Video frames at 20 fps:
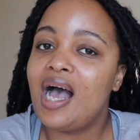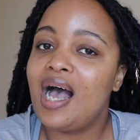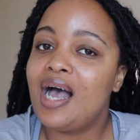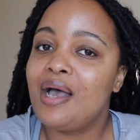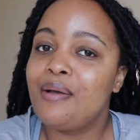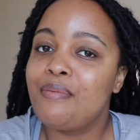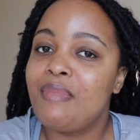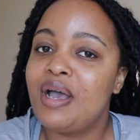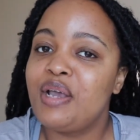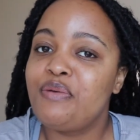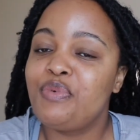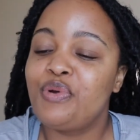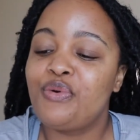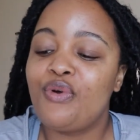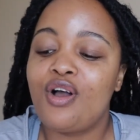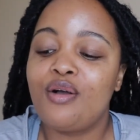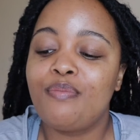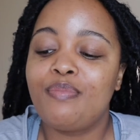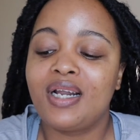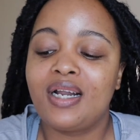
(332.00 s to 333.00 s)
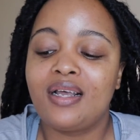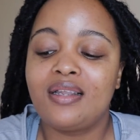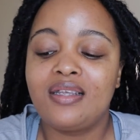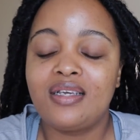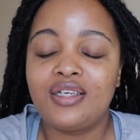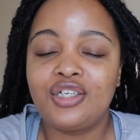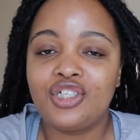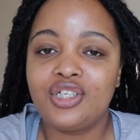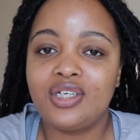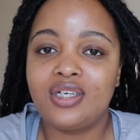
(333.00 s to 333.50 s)
I might be wrong, but I
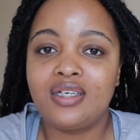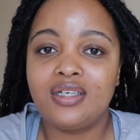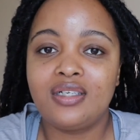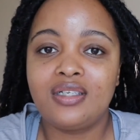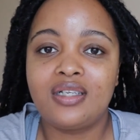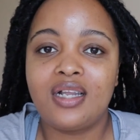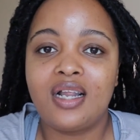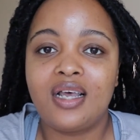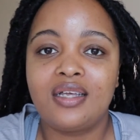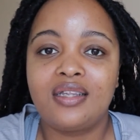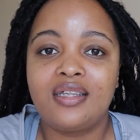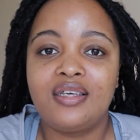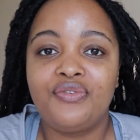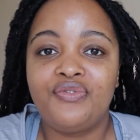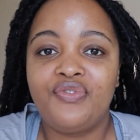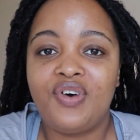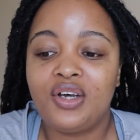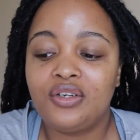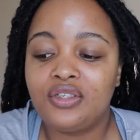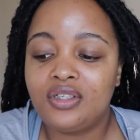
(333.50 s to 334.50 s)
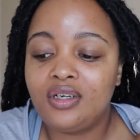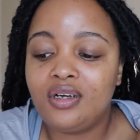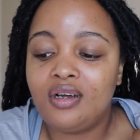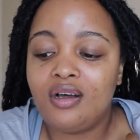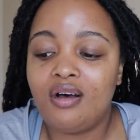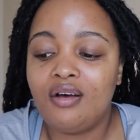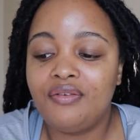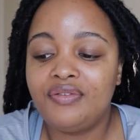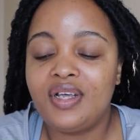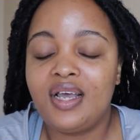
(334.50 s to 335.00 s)
think she is like the founder
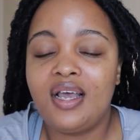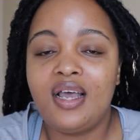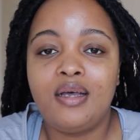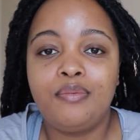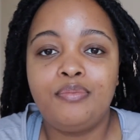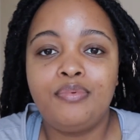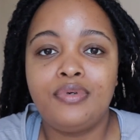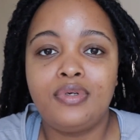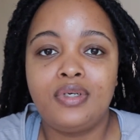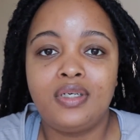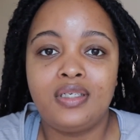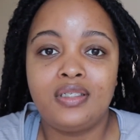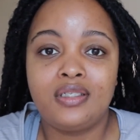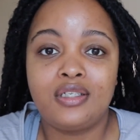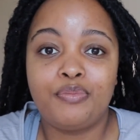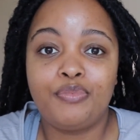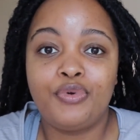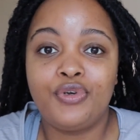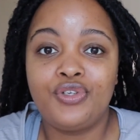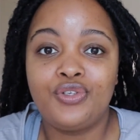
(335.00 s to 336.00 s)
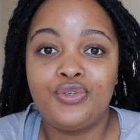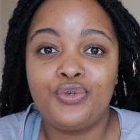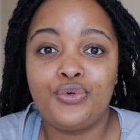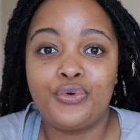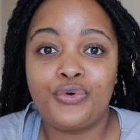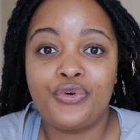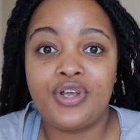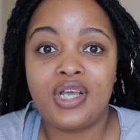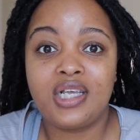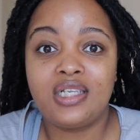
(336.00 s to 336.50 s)
of the app, is the person who
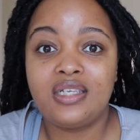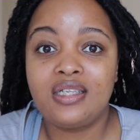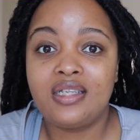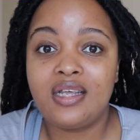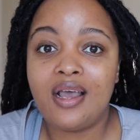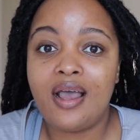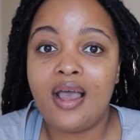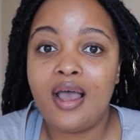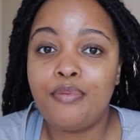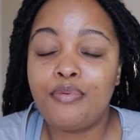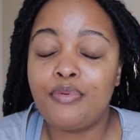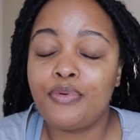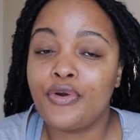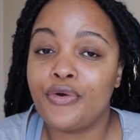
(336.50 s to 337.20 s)
created the app.